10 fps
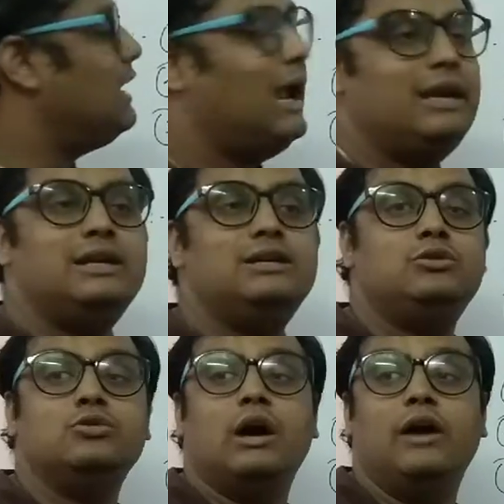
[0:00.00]
land
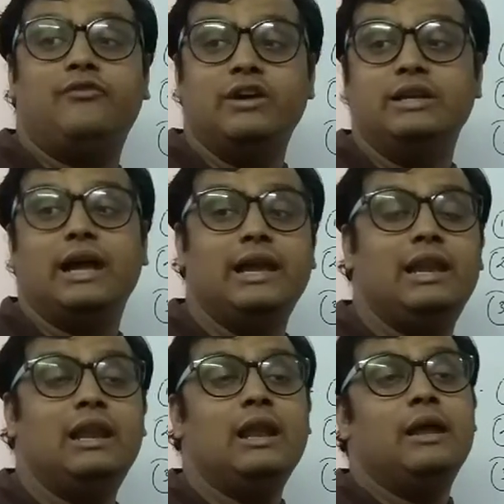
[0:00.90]
into a
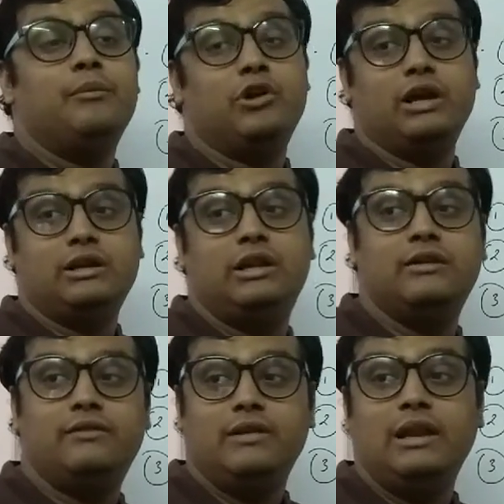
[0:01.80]
fertile,
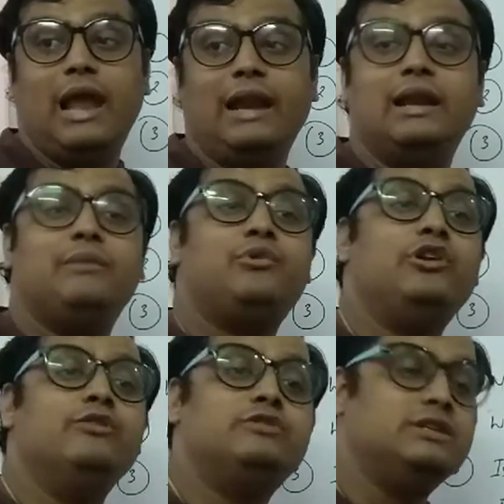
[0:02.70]
productive land and
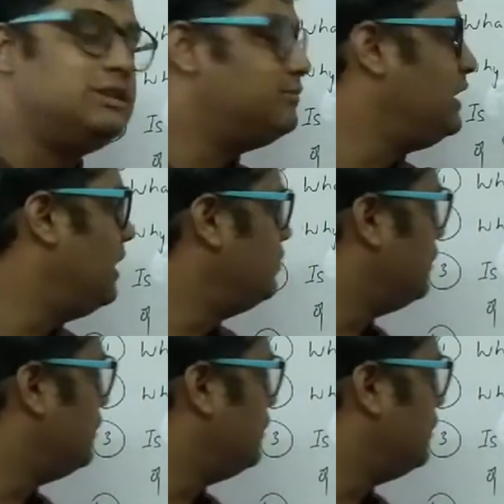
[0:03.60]
producing something out